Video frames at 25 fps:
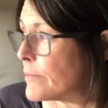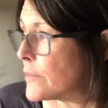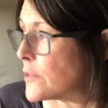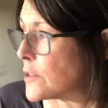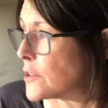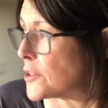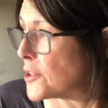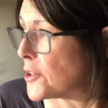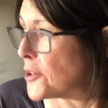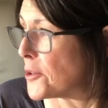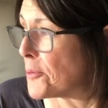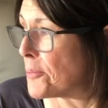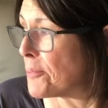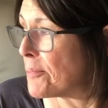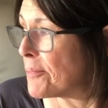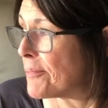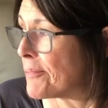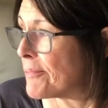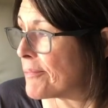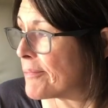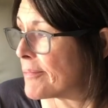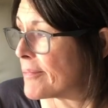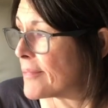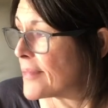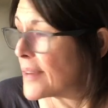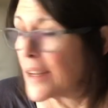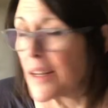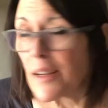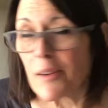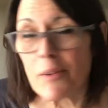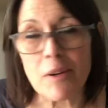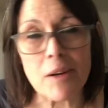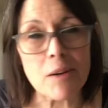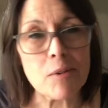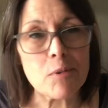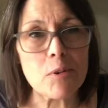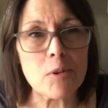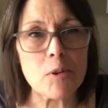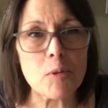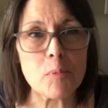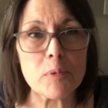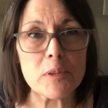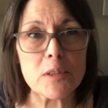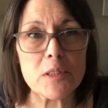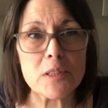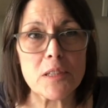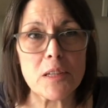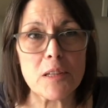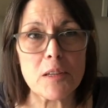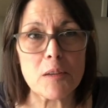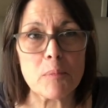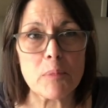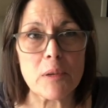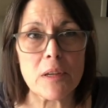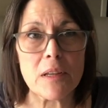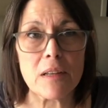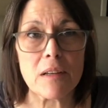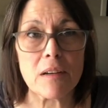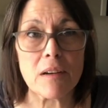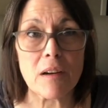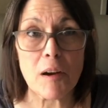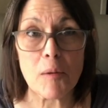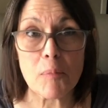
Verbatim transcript: So anyway, I really appreciate you being here.